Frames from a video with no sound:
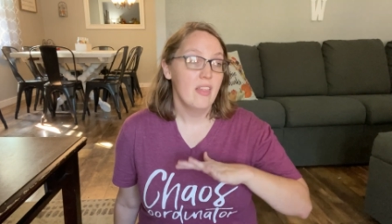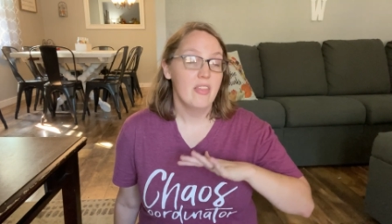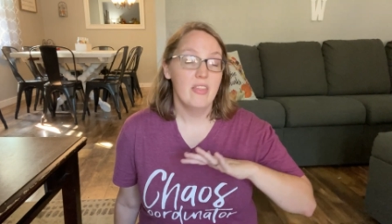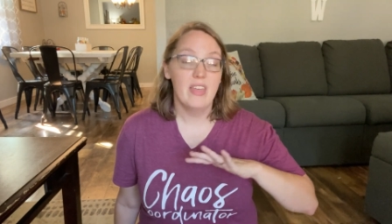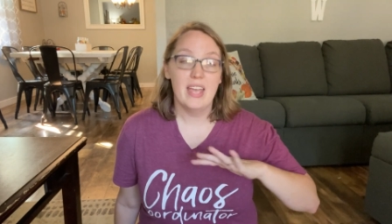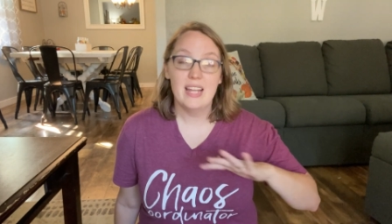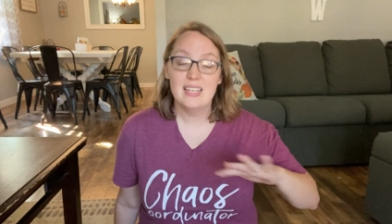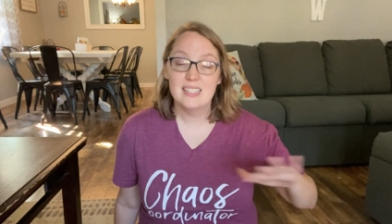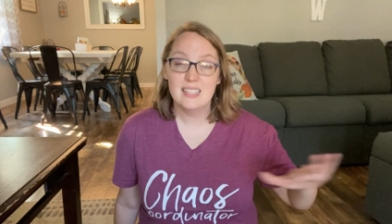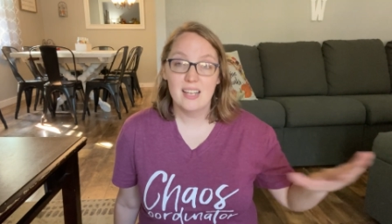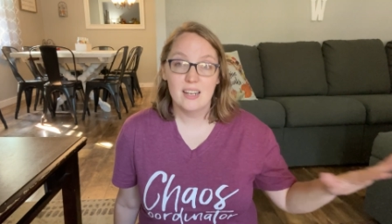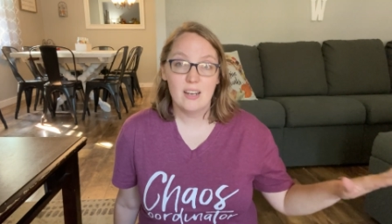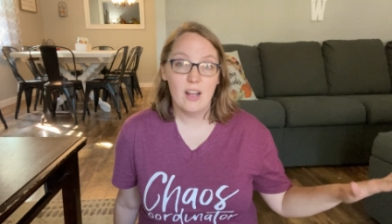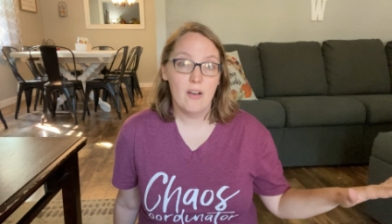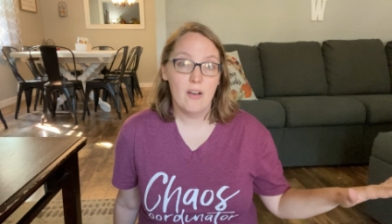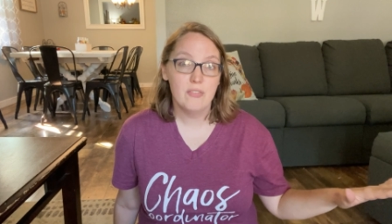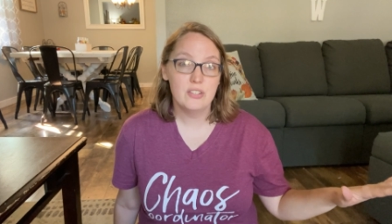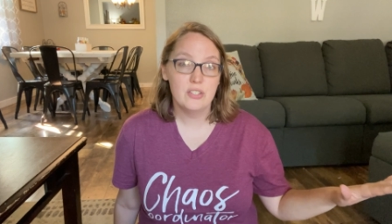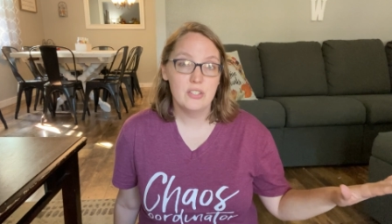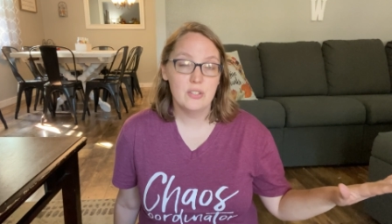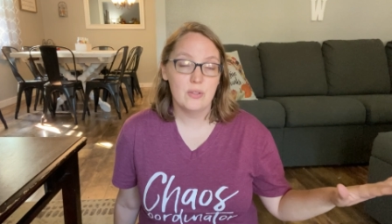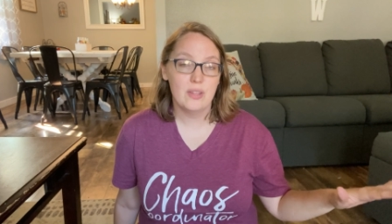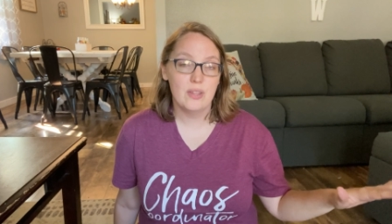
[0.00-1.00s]
They set
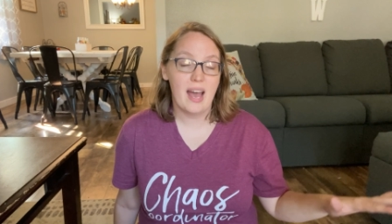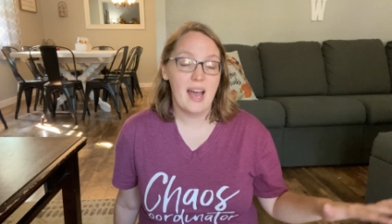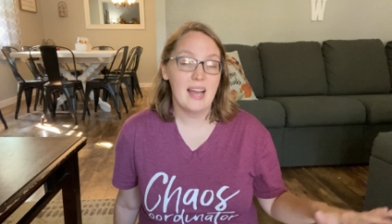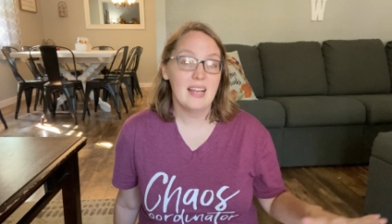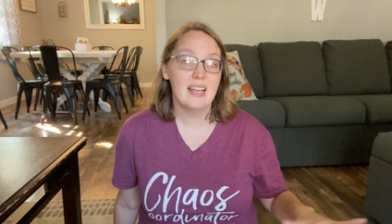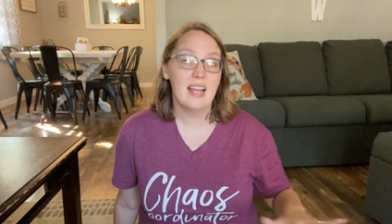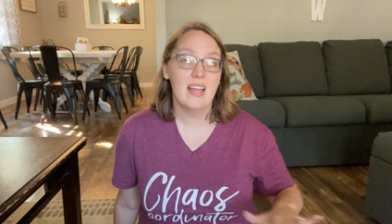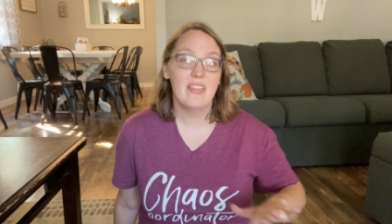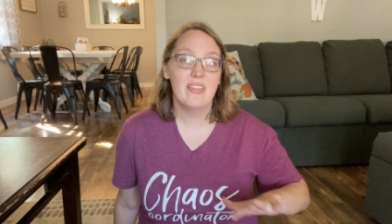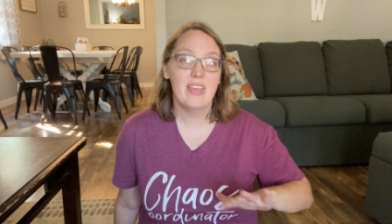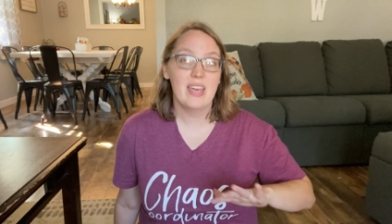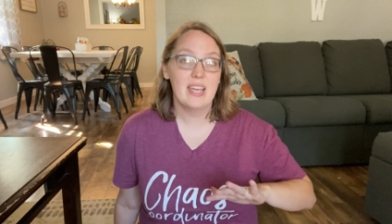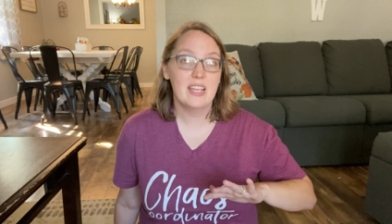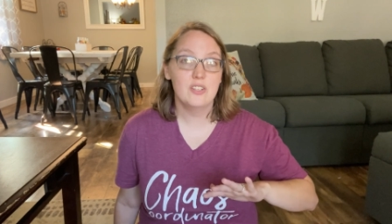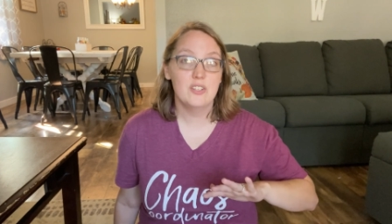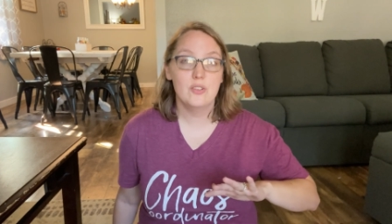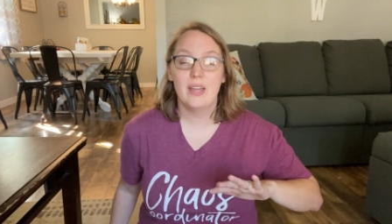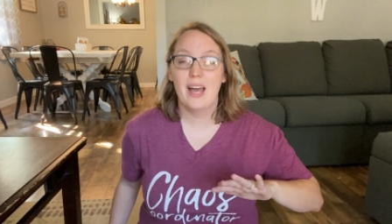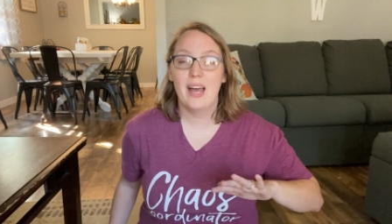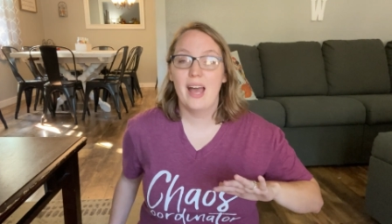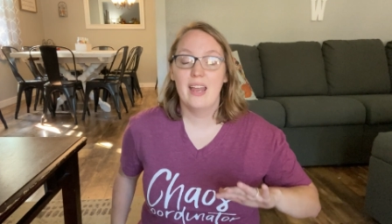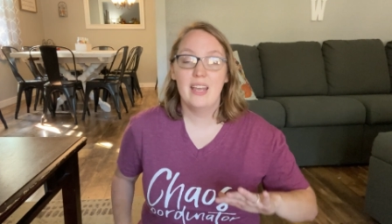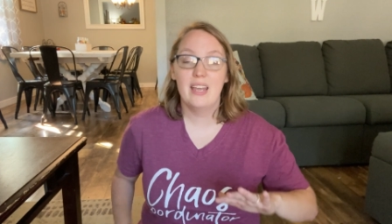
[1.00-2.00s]
off to do that, and they can
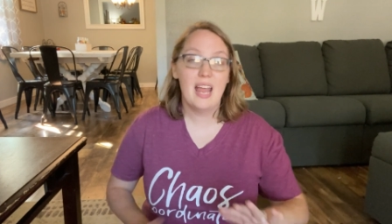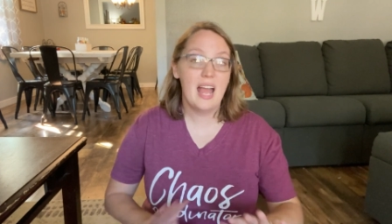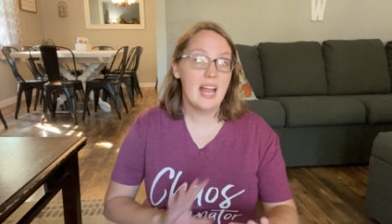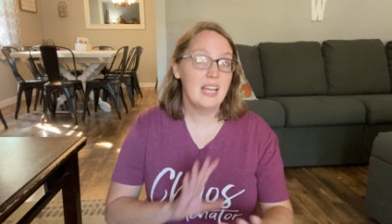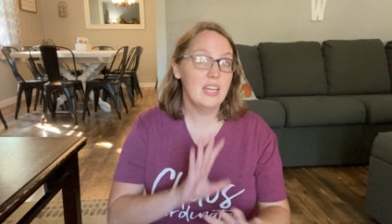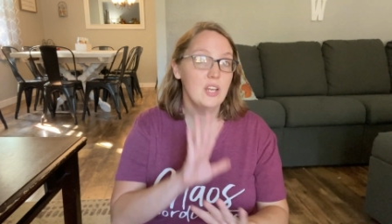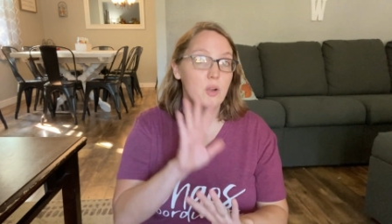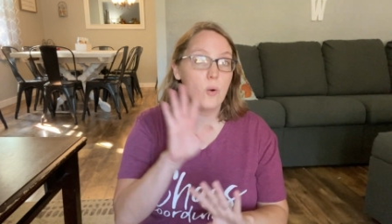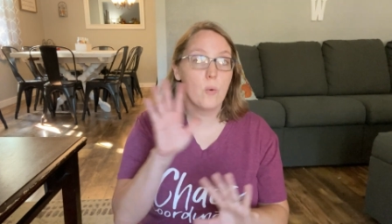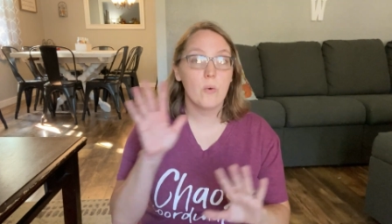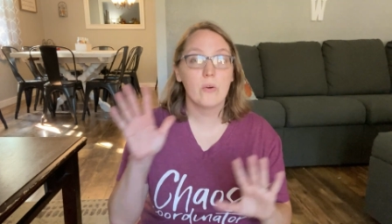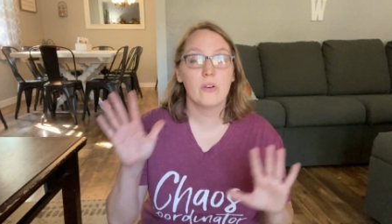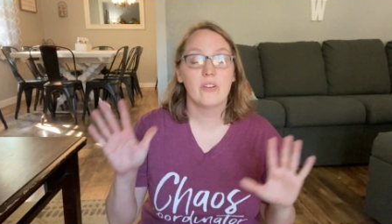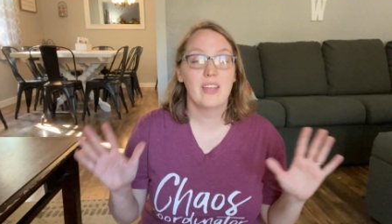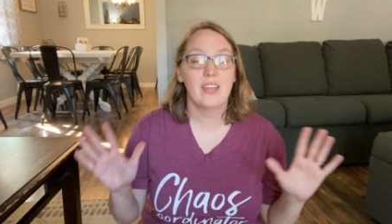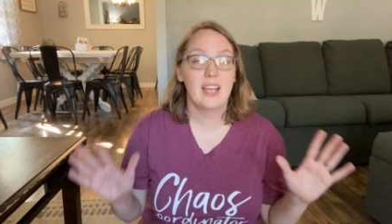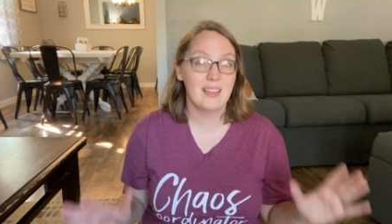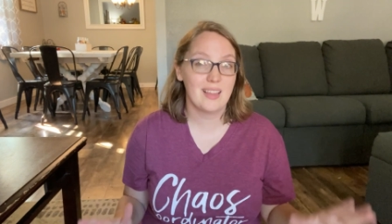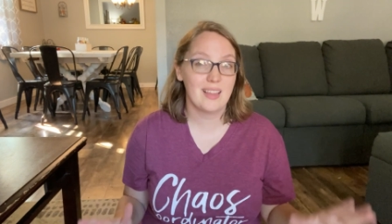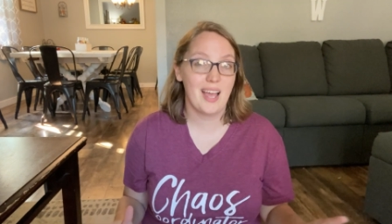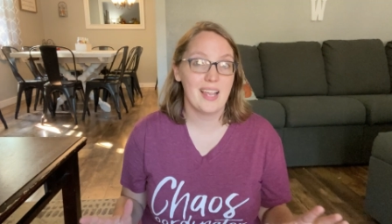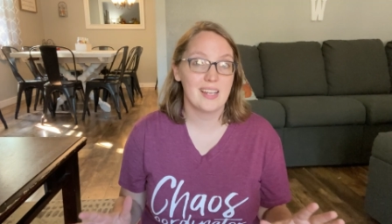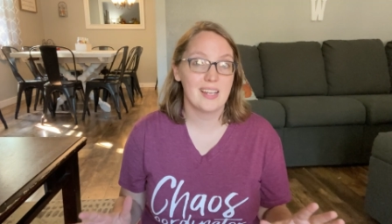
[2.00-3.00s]
do that in any order
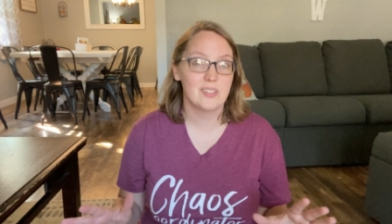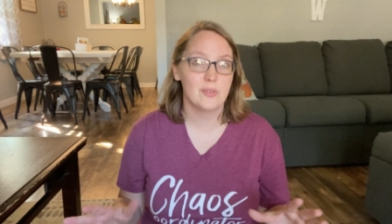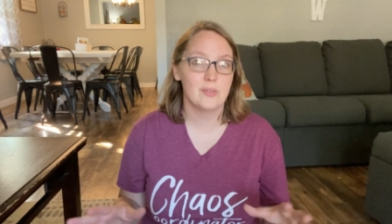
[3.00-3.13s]
they like.